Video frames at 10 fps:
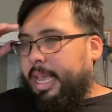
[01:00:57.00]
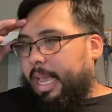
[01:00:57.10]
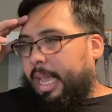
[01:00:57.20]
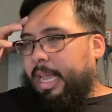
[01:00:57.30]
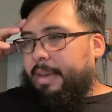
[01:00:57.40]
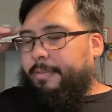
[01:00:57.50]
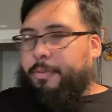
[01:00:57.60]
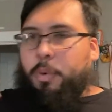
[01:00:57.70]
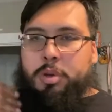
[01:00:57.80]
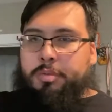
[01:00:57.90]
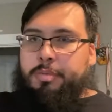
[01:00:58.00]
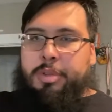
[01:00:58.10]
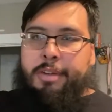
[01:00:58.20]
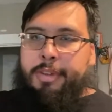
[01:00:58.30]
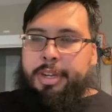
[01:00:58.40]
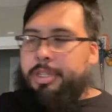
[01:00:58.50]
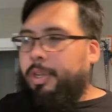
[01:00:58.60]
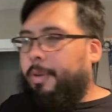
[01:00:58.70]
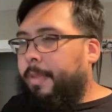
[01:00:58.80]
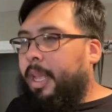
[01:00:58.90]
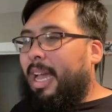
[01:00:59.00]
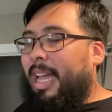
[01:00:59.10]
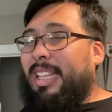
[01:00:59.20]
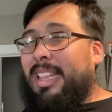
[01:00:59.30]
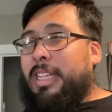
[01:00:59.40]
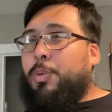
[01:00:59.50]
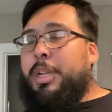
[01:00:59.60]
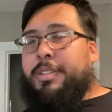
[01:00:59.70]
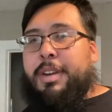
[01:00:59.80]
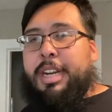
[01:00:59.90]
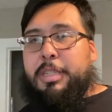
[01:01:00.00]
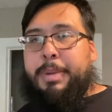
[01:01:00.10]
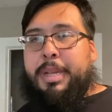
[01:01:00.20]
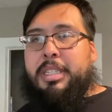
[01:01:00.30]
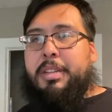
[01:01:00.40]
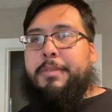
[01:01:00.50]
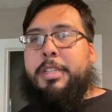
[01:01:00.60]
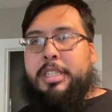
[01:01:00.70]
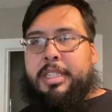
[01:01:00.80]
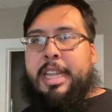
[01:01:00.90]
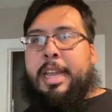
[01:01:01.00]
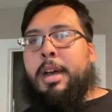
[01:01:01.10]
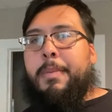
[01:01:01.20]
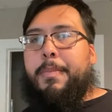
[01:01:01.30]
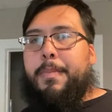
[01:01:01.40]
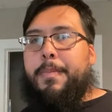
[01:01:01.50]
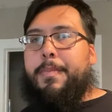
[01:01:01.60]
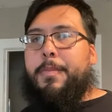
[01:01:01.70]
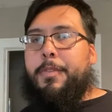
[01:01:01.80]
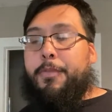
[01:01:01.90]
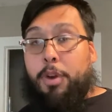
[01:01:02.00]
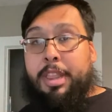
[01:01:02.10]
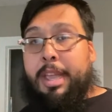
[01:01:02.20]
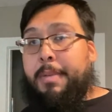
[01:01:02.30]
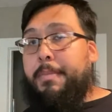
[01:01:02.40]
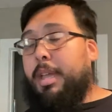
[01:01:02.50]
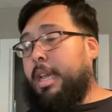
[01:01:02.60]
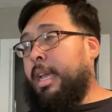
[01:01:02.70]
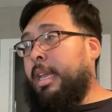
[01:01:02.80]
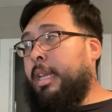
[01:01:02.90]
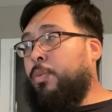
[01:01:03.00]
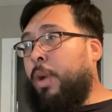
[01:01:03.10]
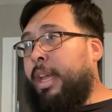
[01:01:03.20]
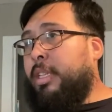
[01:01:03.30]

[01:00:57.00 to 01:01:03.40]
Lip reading: and full coverage. So I think that's why it's very expensive to set up for them, and why